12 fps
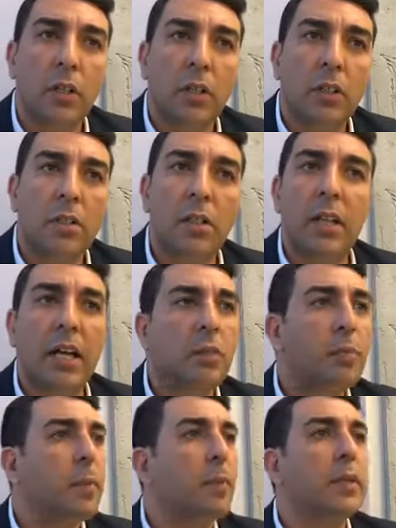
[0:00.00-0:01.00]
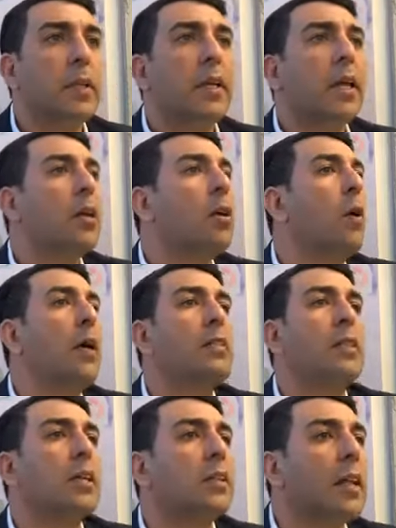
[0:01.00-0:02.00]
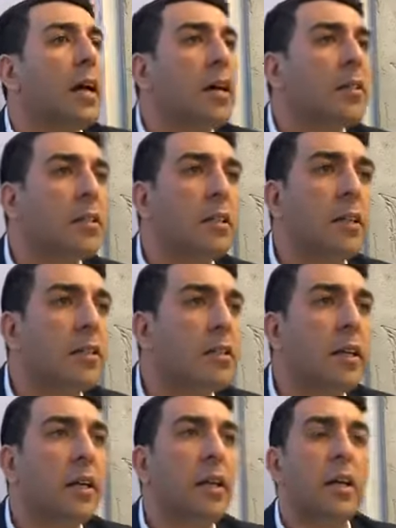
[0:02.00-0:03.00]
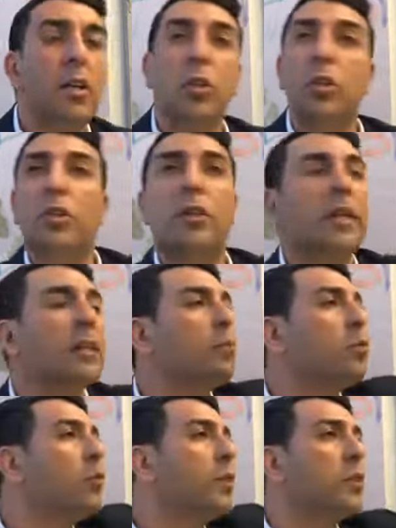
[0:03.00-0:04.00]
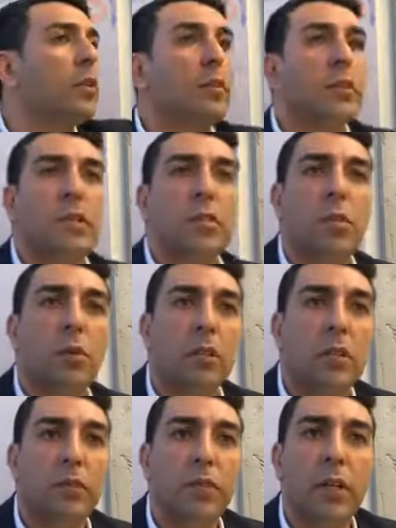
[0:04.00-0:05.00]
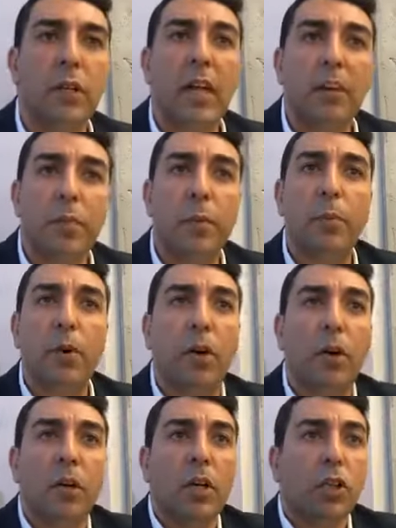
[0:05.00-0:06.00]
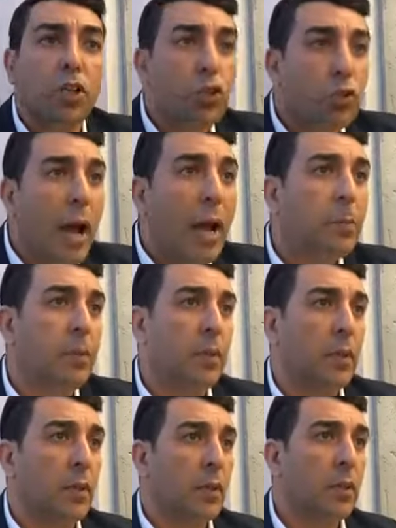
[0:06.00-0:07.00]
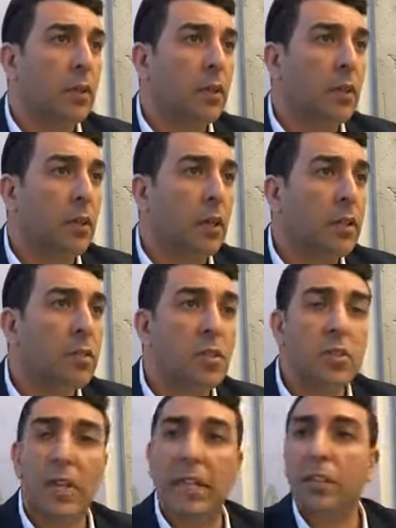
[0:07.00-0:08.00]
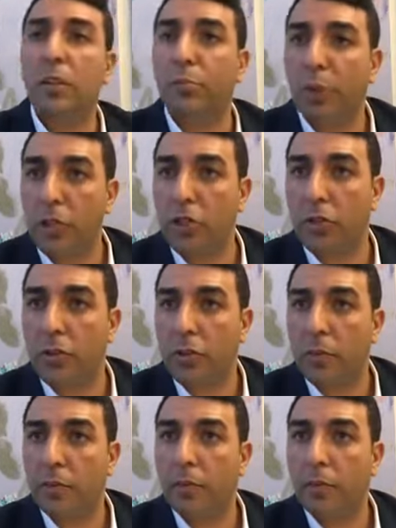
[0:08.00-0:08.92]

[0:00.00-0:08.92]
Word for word: There's a lot of people that can't go outside of their house unless they look like the movie star that they saw on TV. A lot of people are trapped in societal pressures.